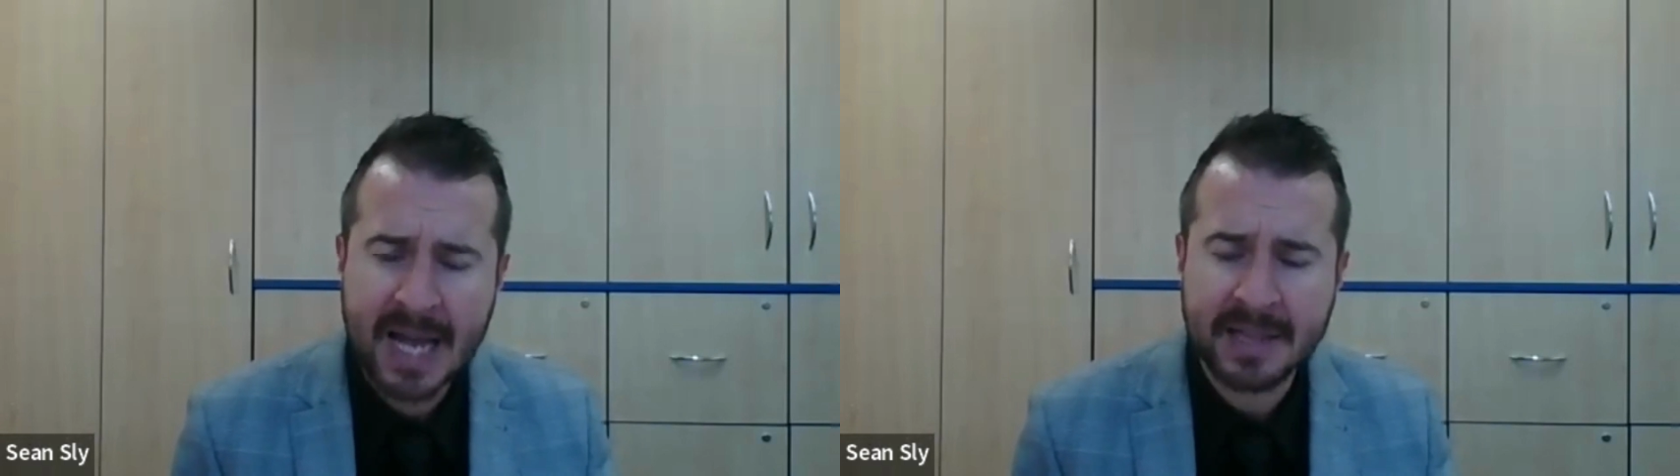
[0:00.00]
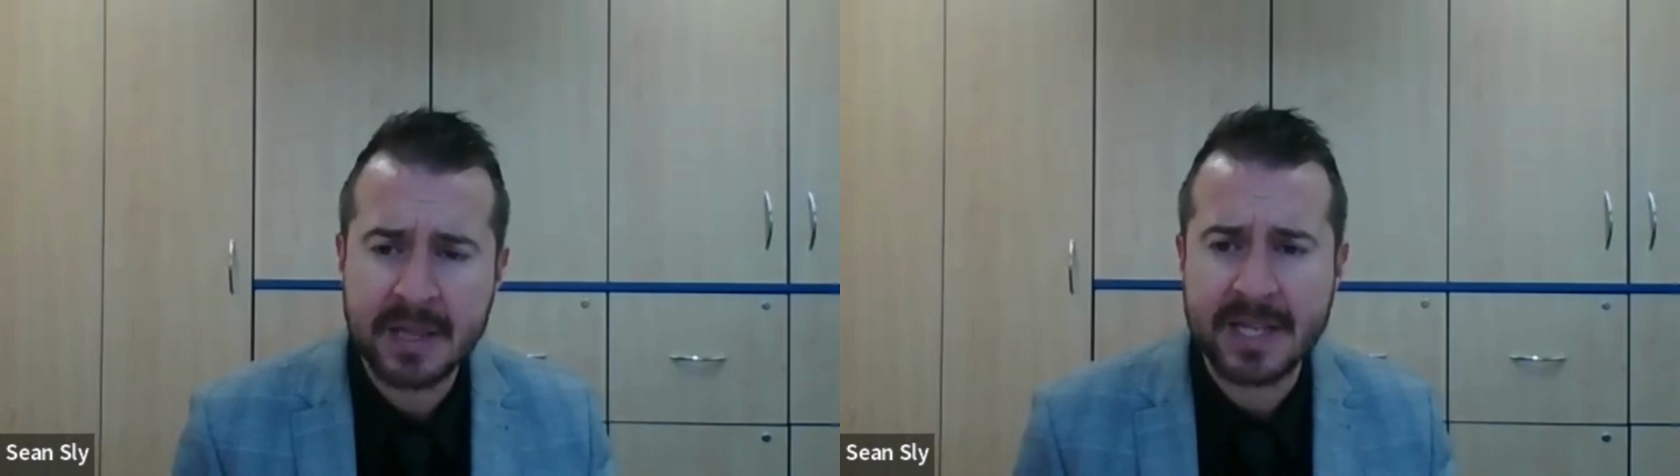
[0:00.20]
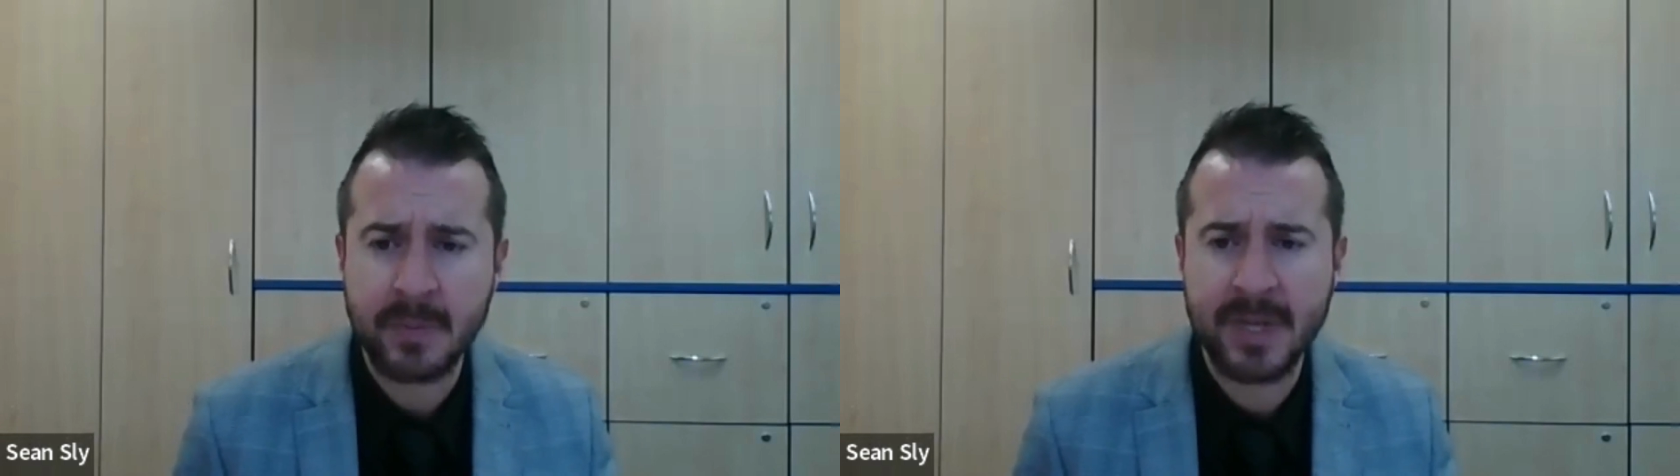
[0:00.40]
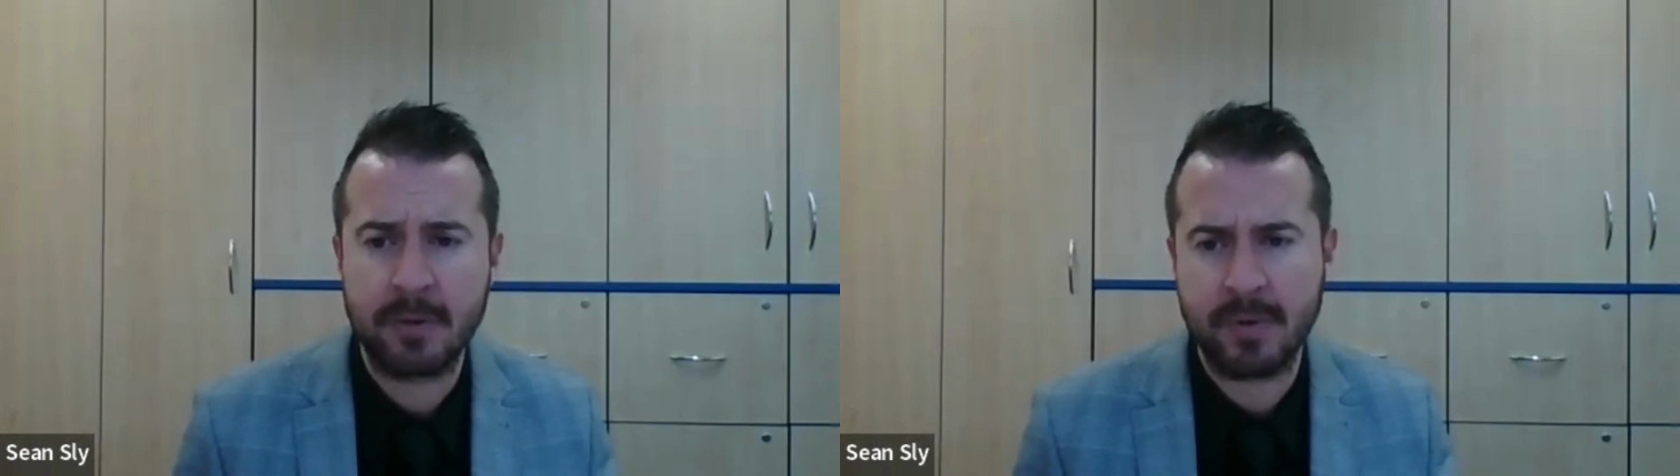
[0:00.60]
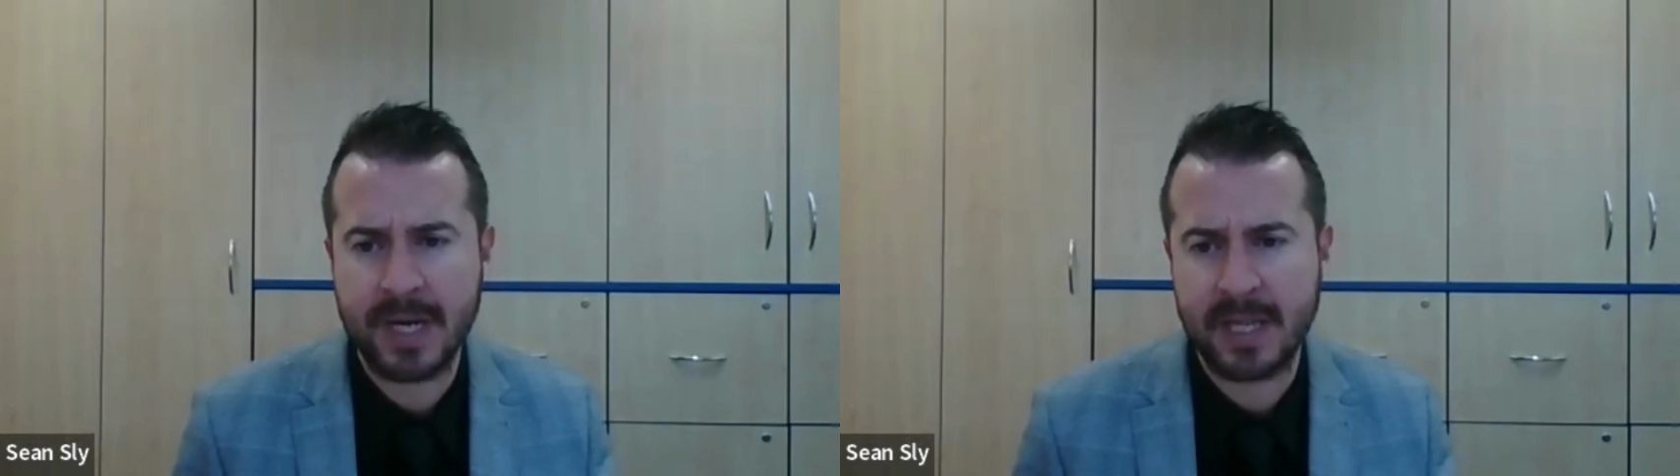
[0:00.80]
And that's been
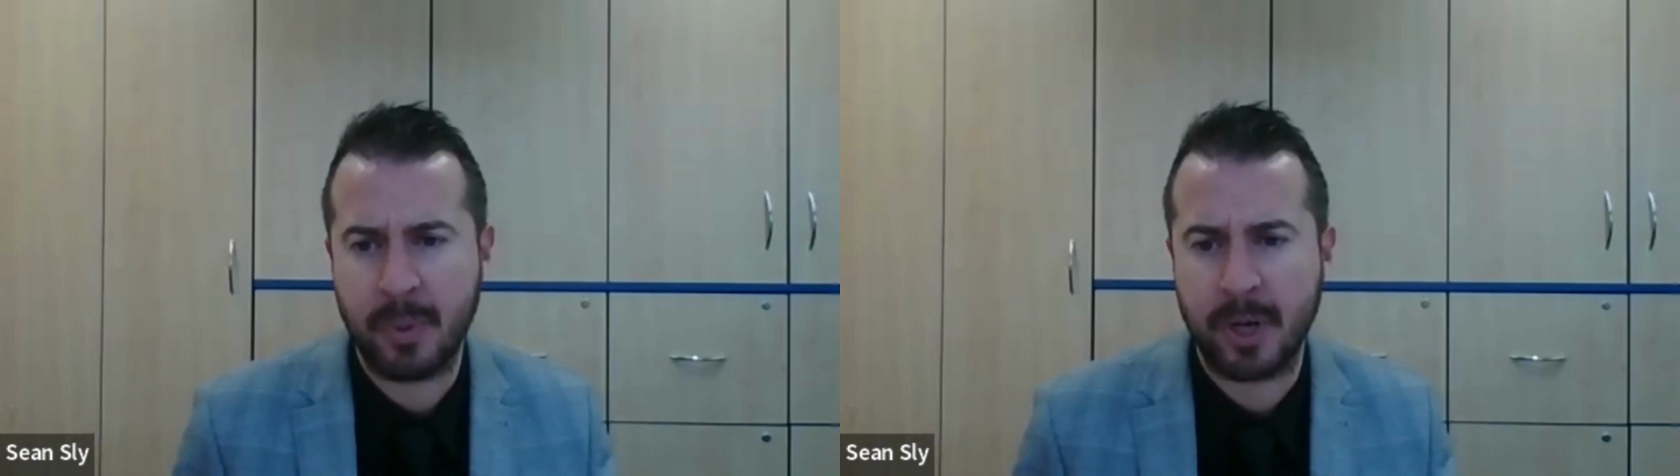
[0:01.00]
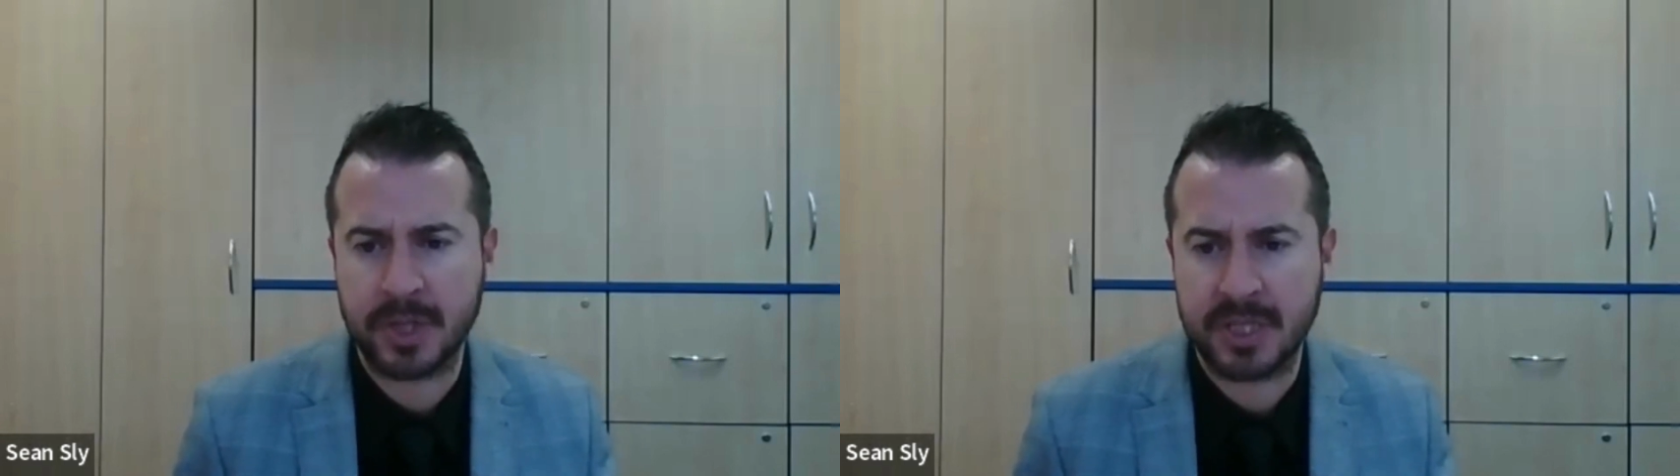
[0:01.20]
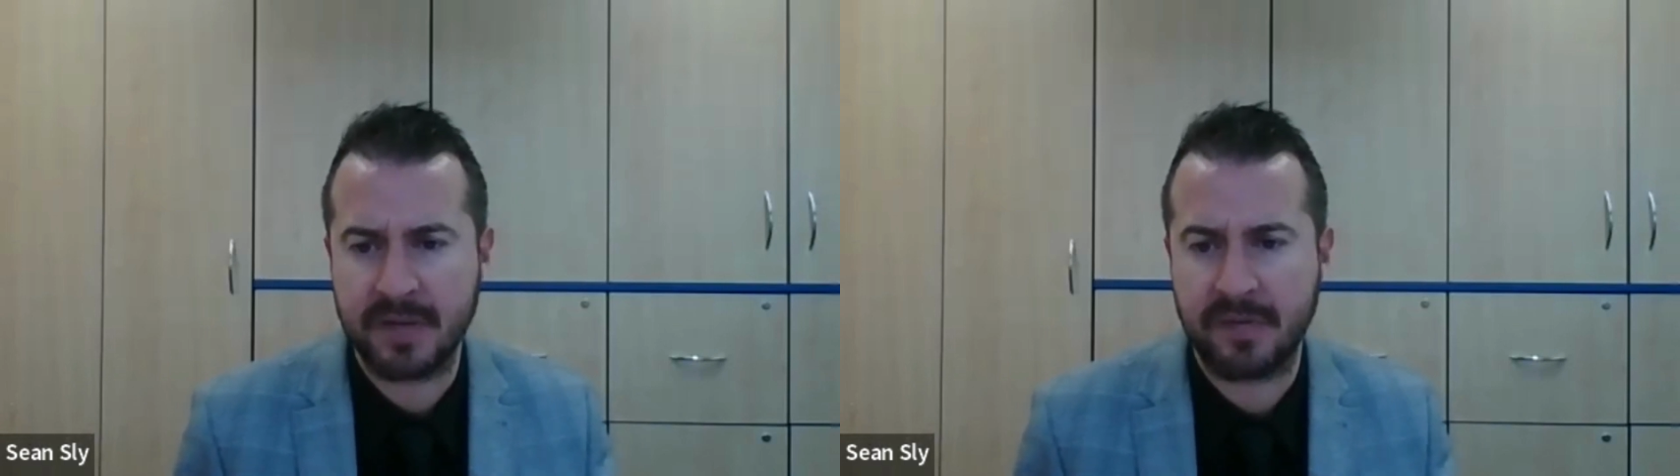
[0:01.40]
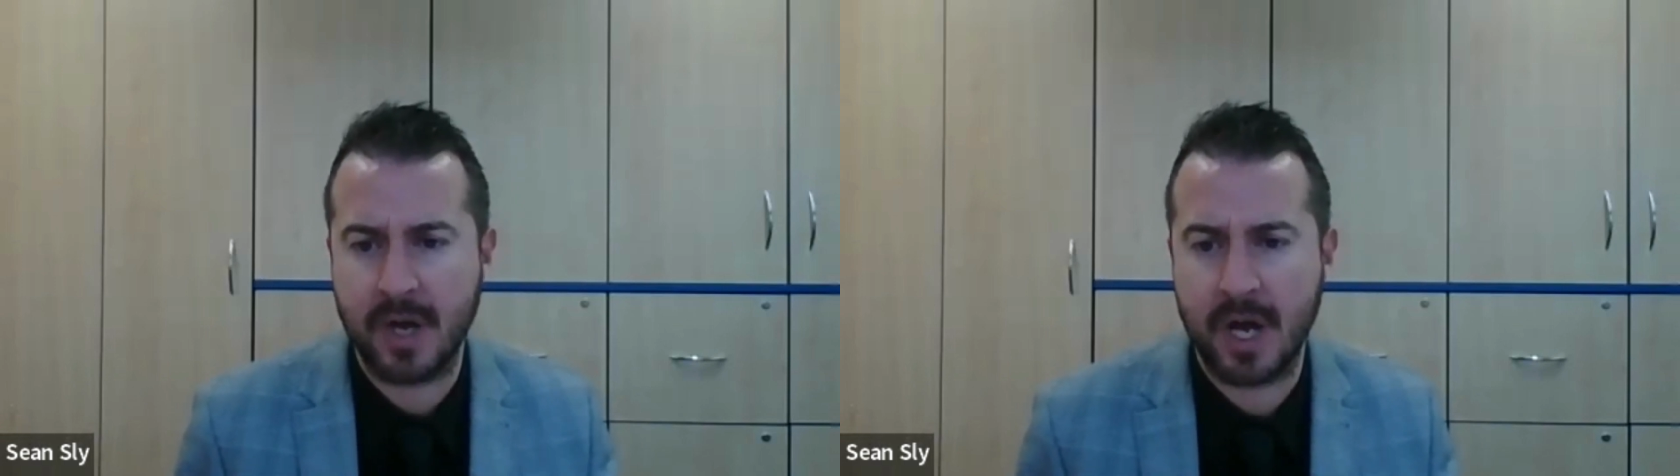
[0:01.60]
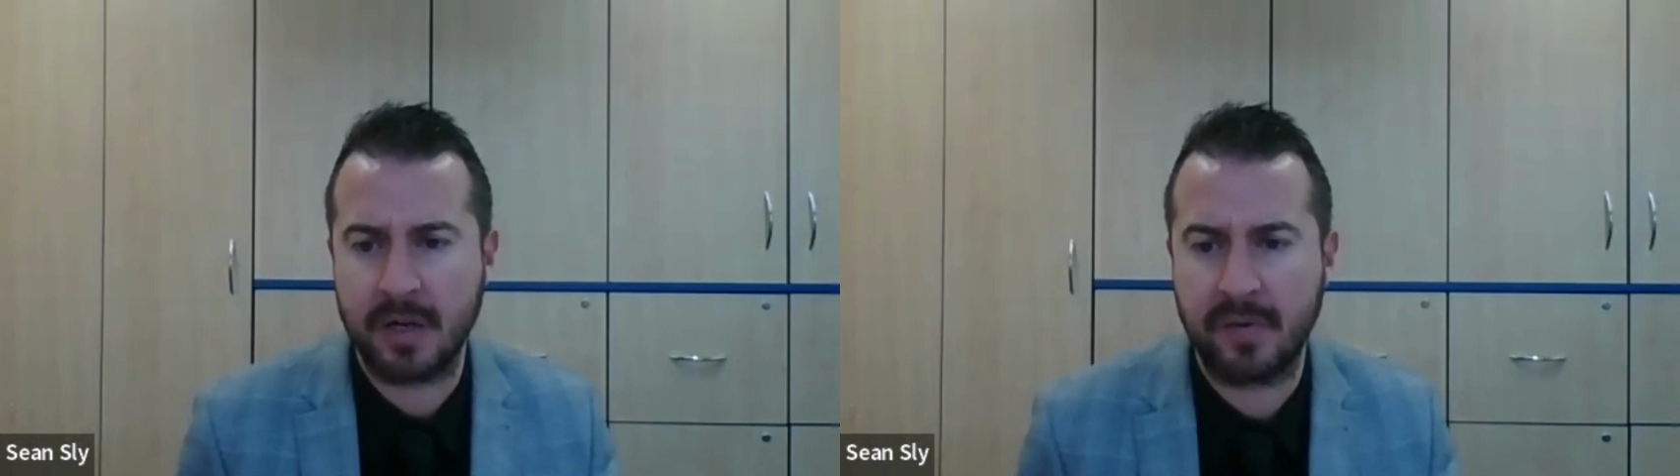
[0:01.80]
a really positive
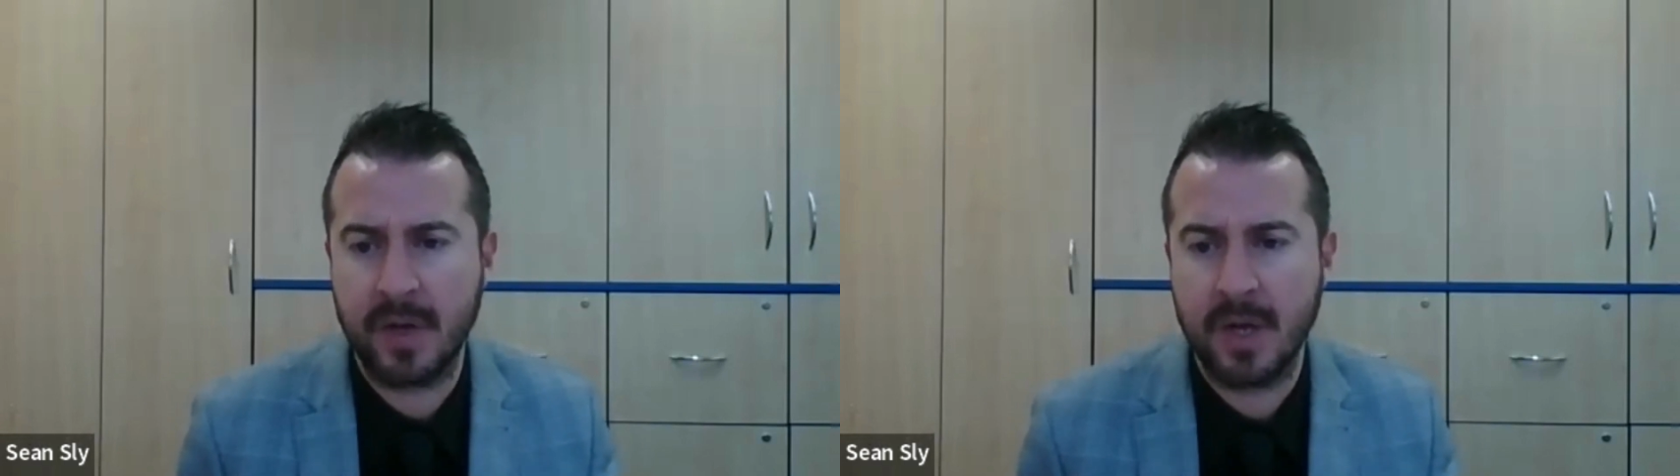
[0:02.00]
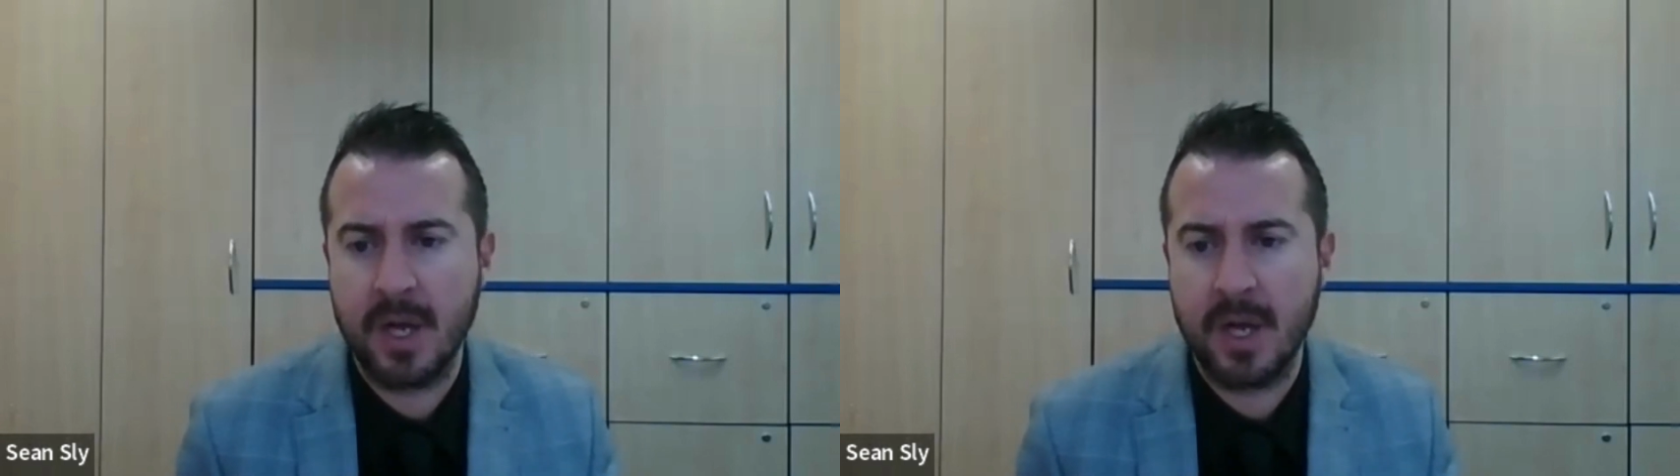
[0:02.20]
kind of